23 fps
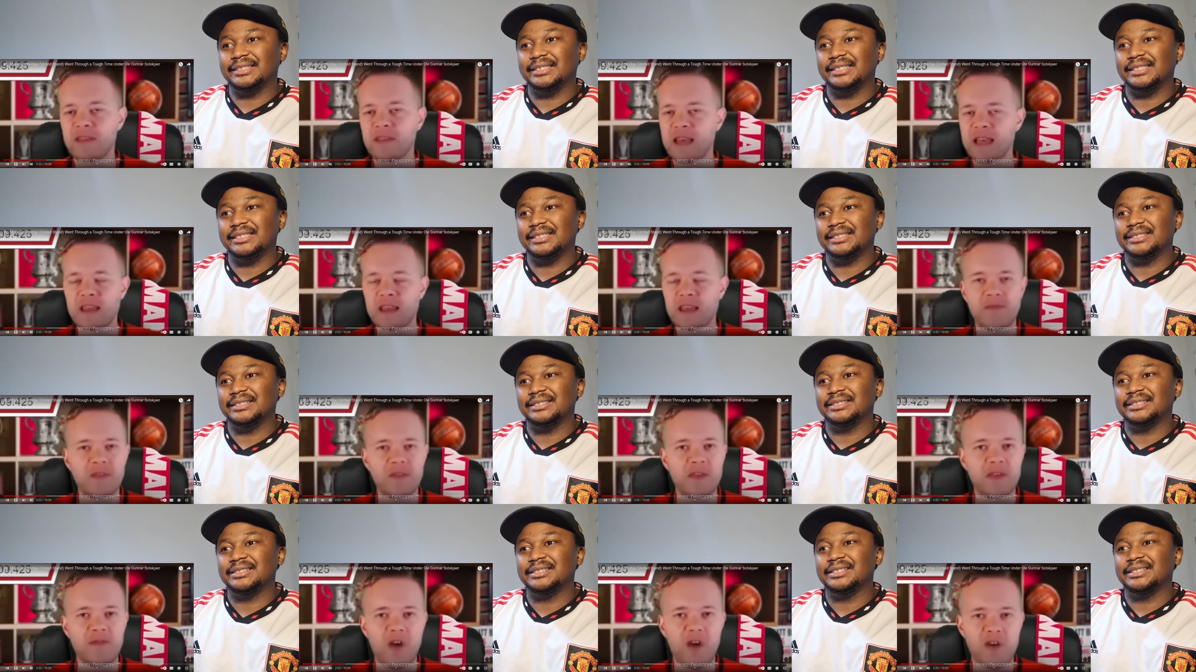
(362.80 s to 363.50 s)
Speaker 1: for this
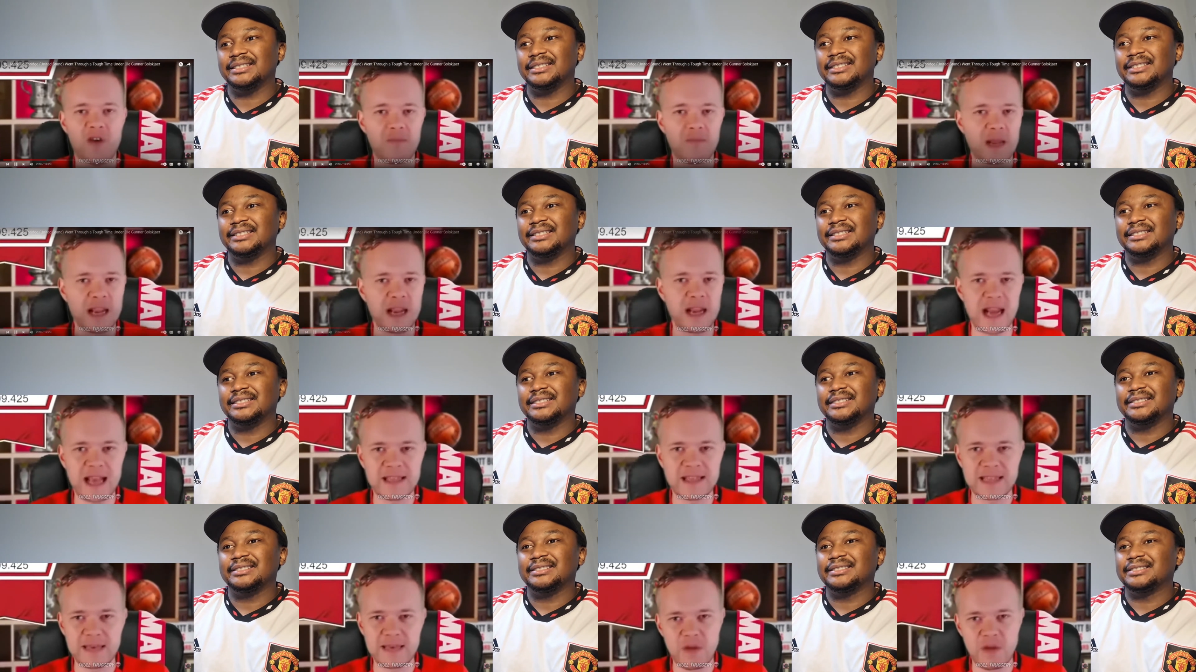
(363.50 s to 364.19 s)
75 million
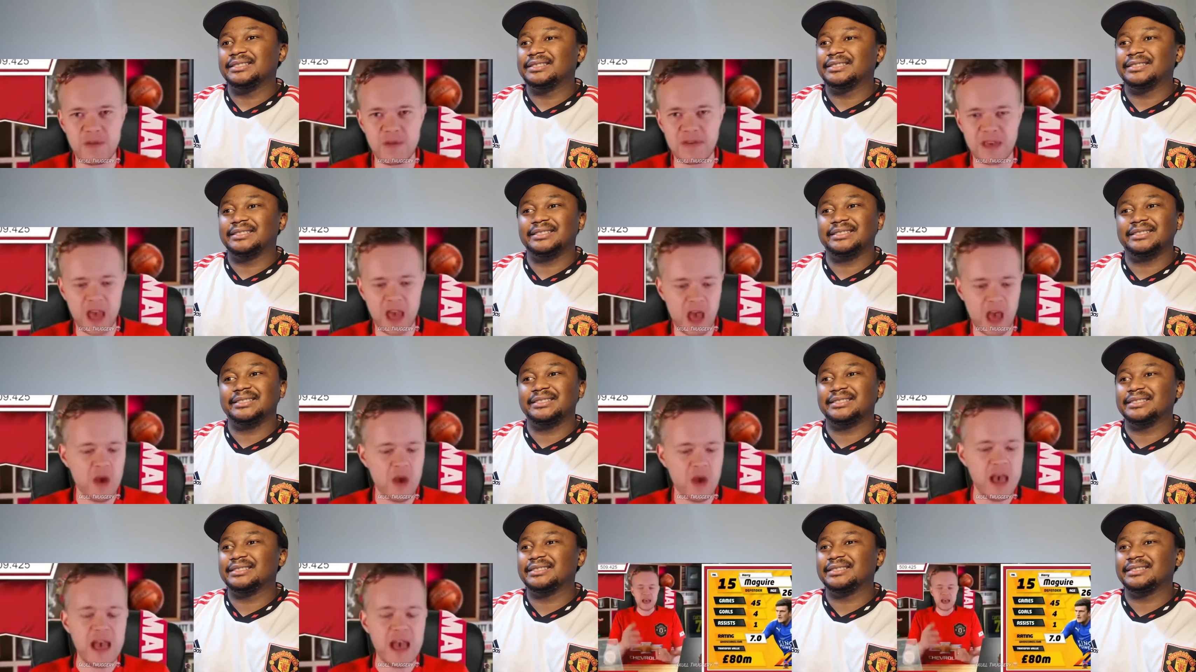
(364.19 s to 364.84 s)
18 months ago.